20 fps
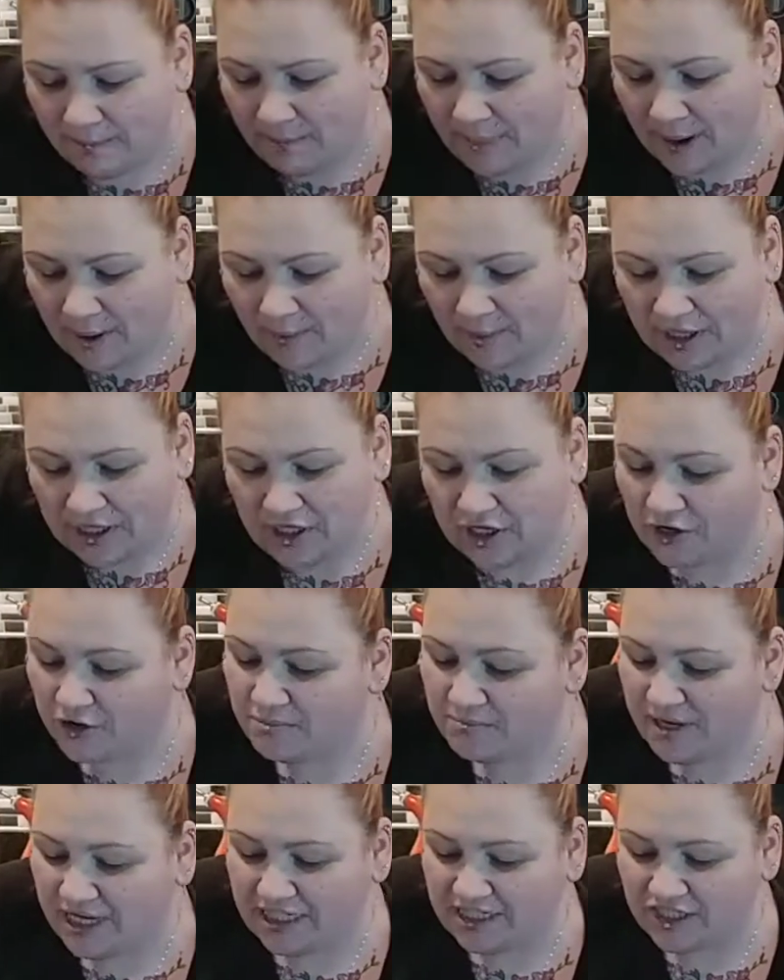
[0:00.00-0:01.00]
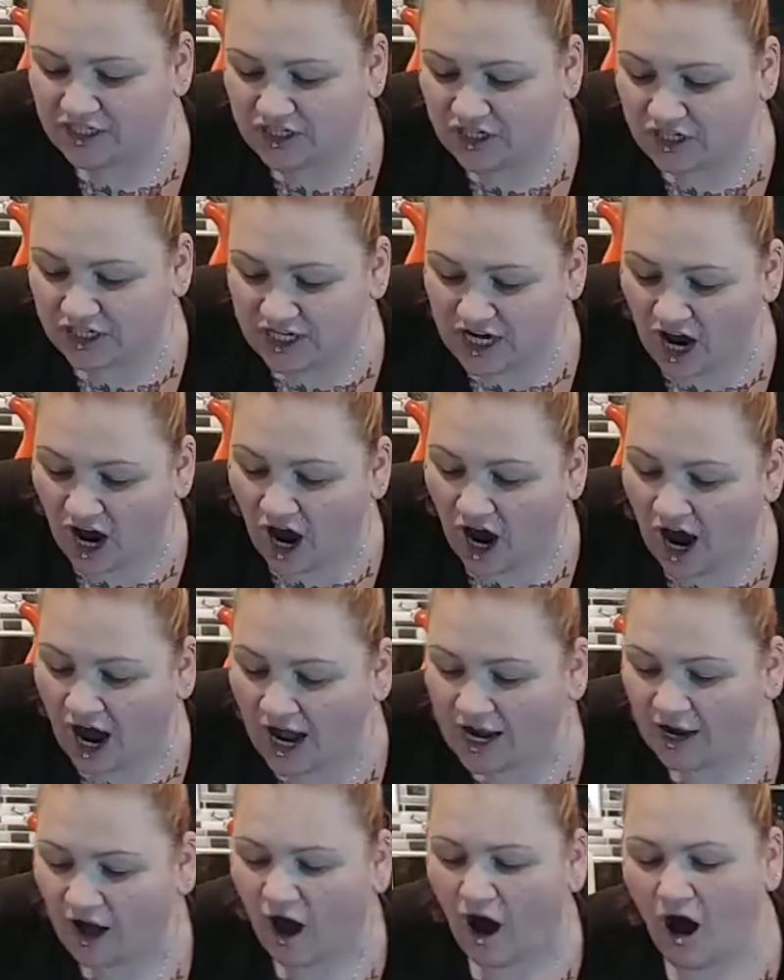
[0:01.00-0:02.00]
But when your meat's good and
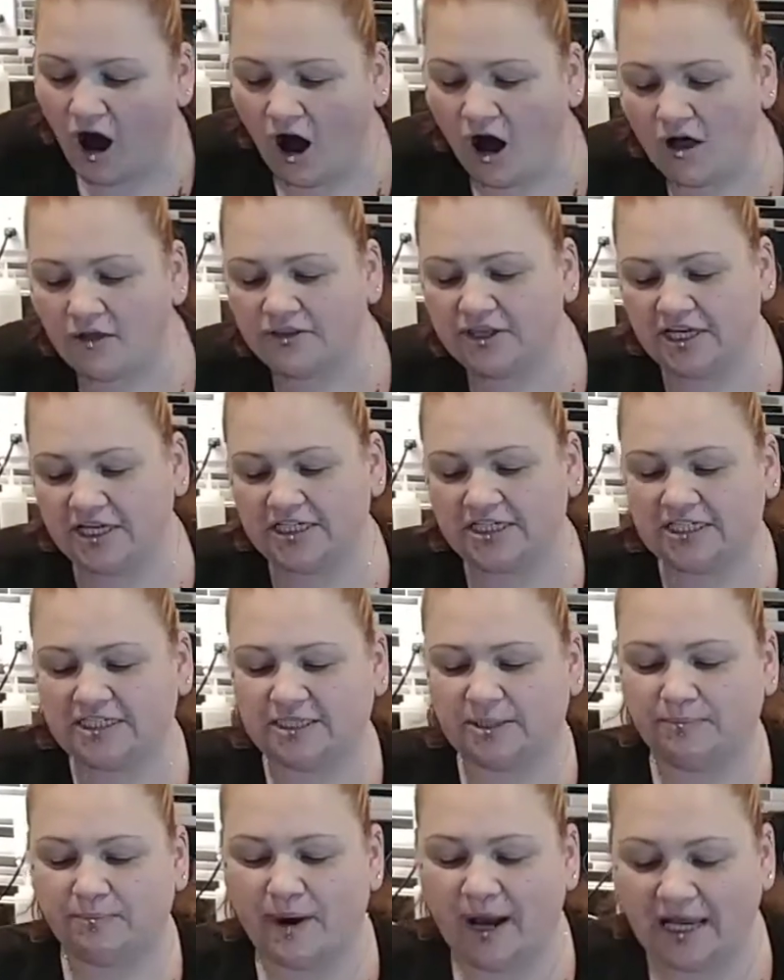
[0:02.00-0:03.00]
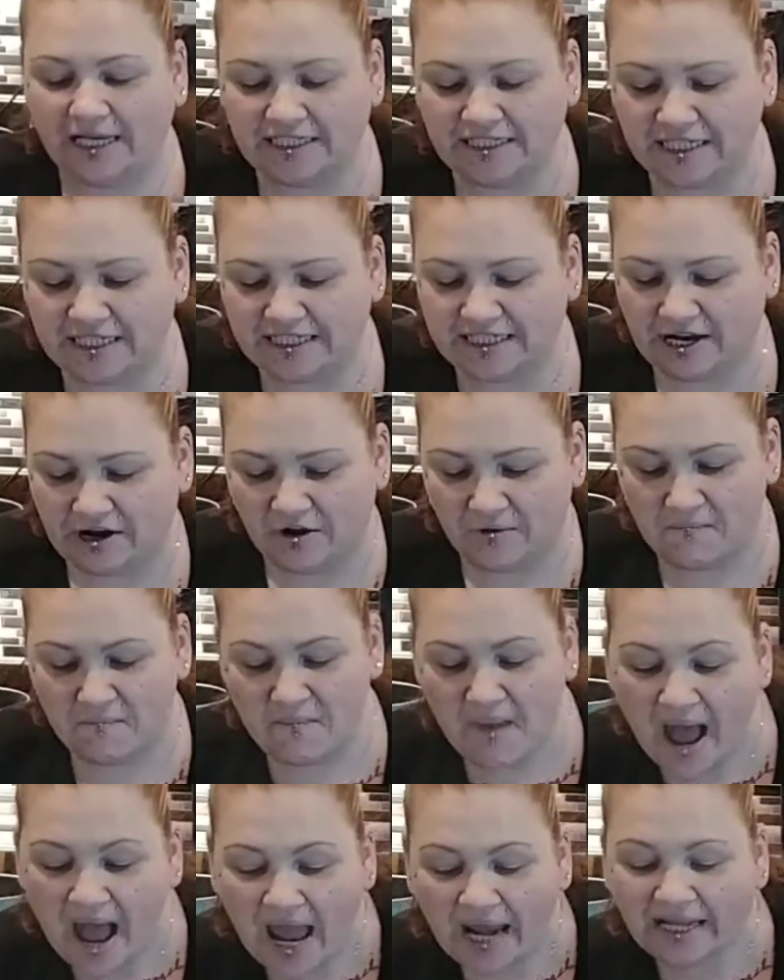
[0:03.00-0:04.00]
hot, all these spices,
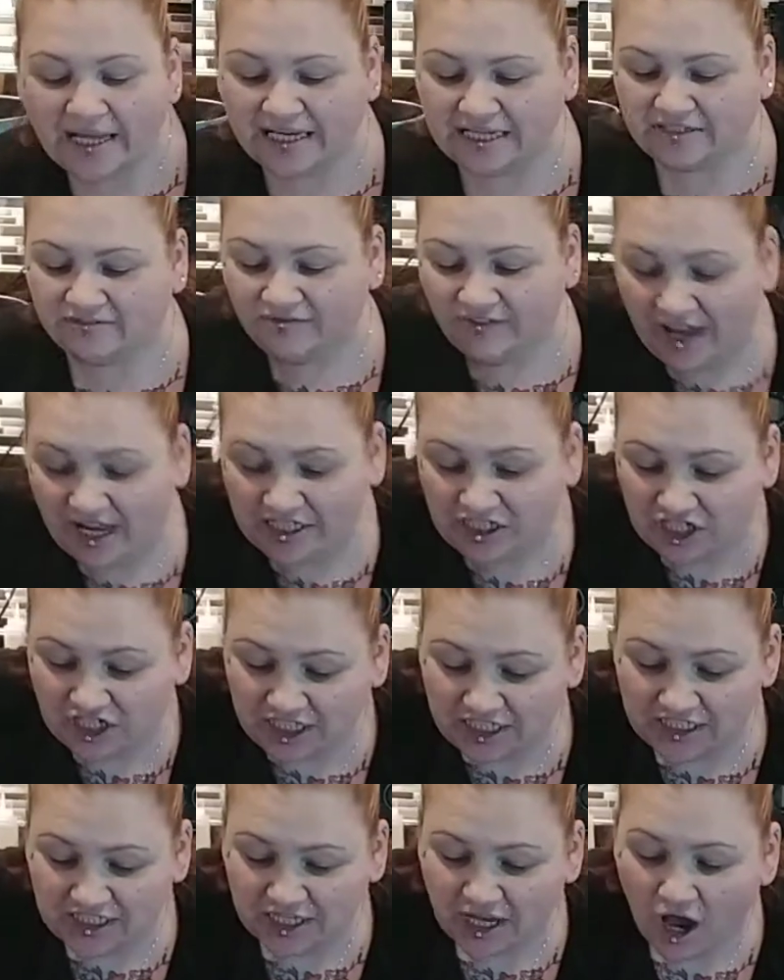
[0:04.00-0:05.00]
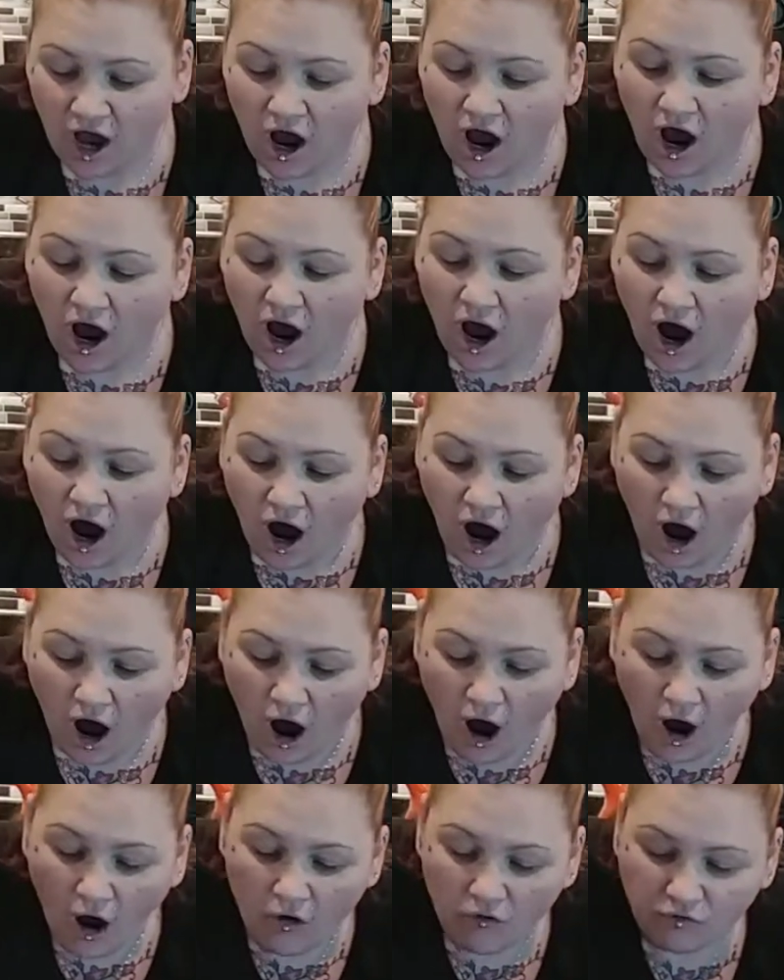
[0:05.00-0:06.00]
aromatics, veggies,
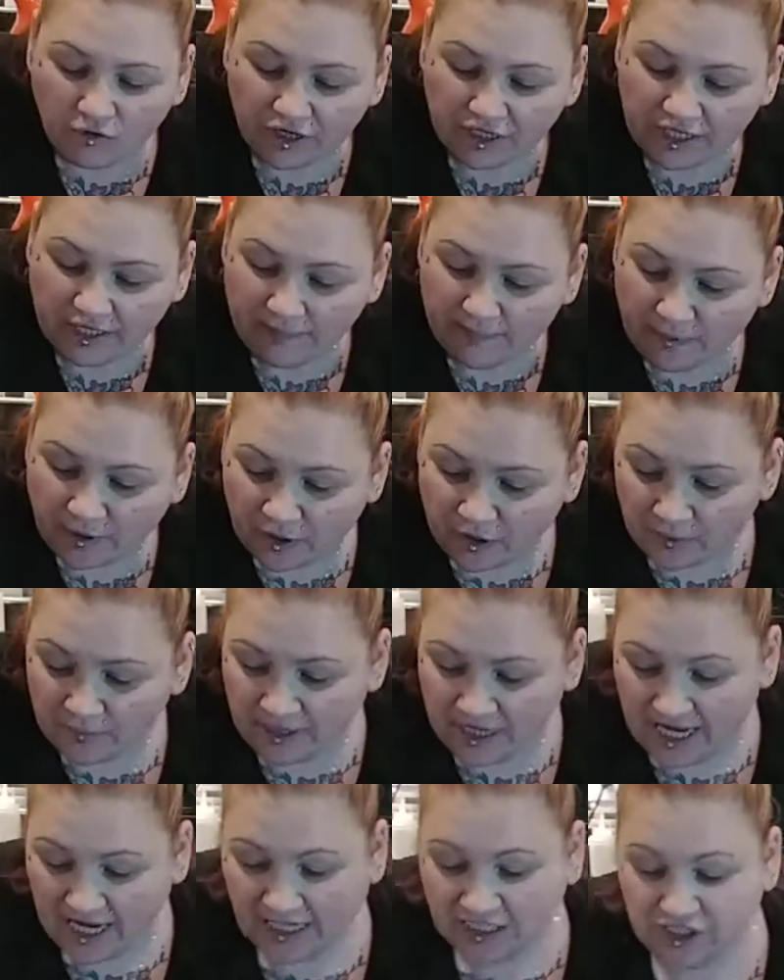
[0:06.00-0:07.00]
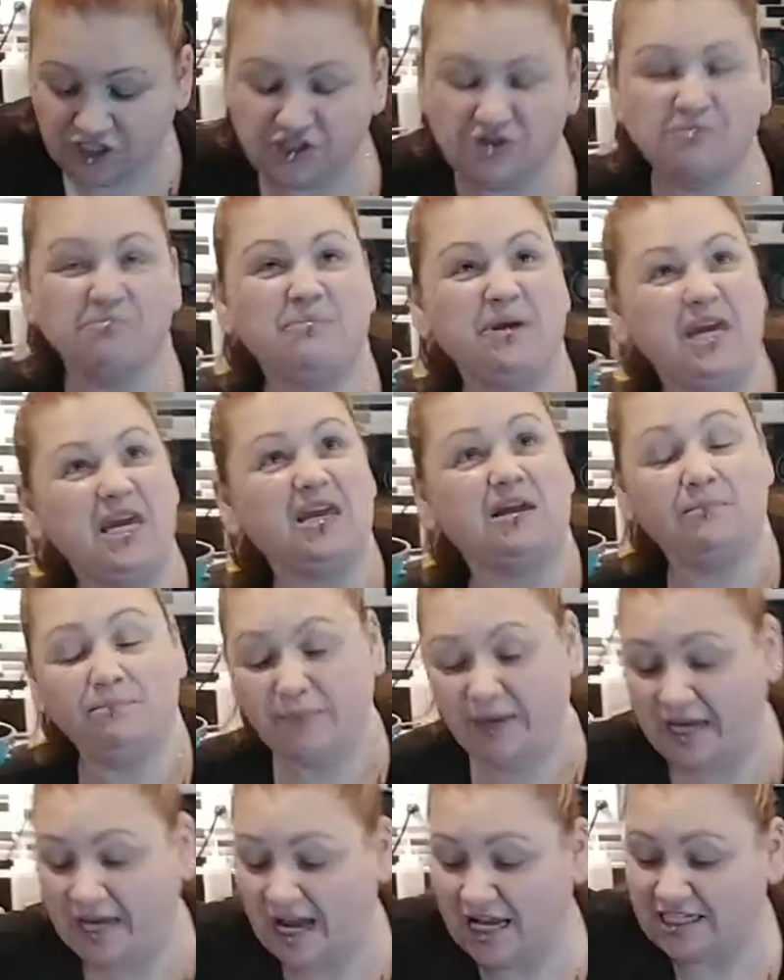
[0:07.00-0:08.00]
all really permeate your meat
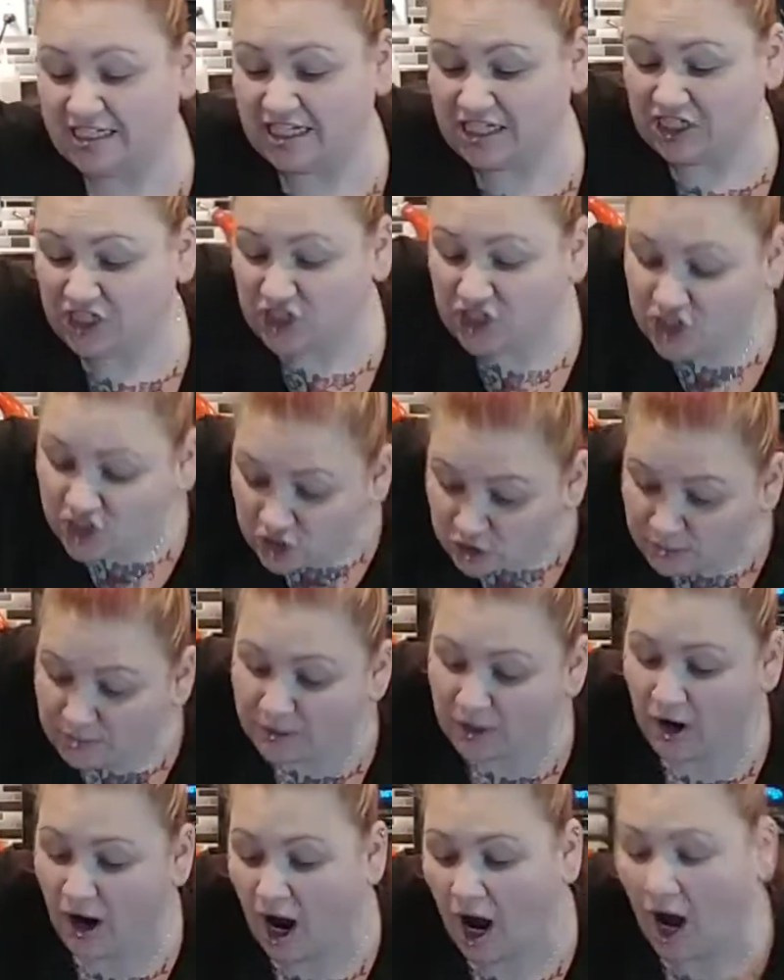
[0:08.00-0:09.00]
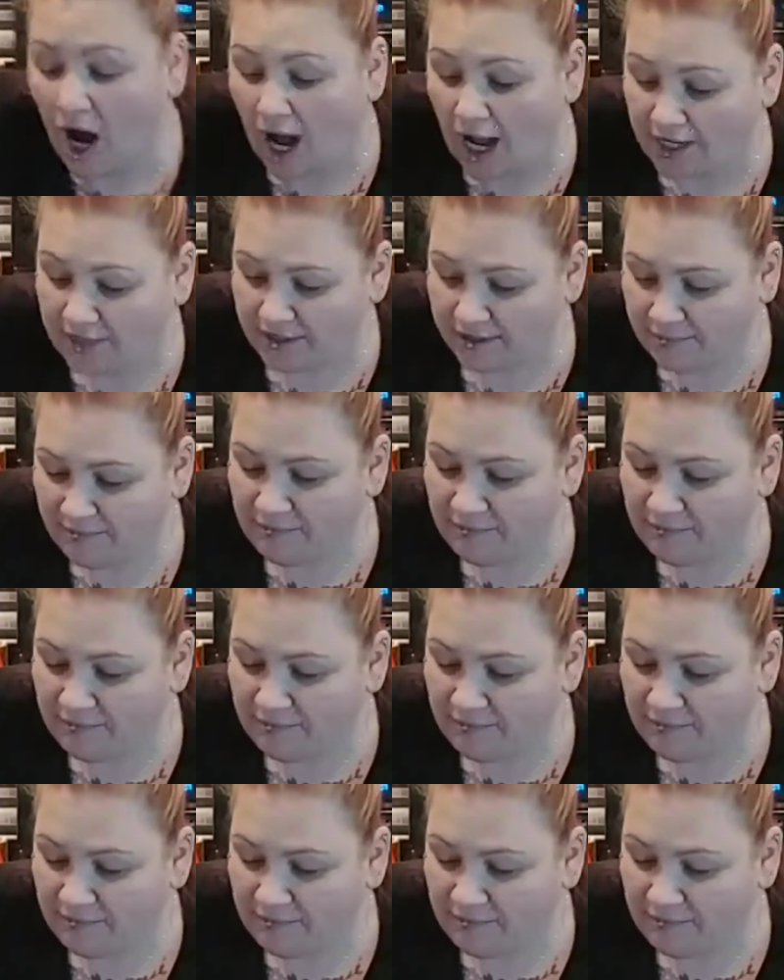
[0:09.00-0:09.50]
because it's super hot.